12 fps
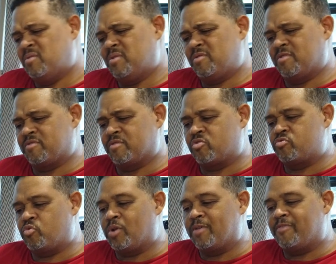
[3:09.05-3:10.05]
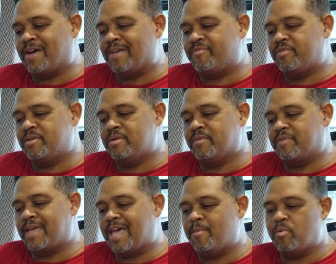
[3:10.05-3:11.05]
What is this? 25 foot
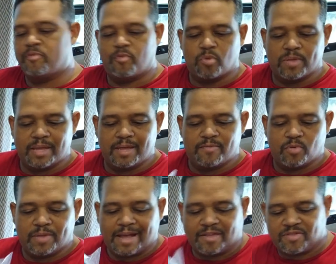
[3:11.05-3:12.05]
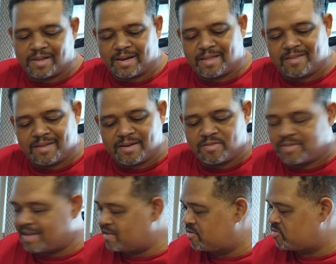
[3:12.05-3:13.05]
of cable for the outside antenna,
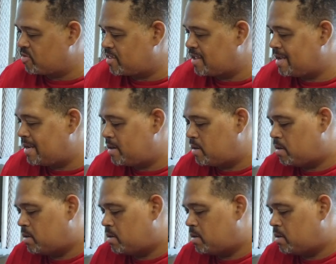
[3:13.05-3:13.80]
so that goes to that.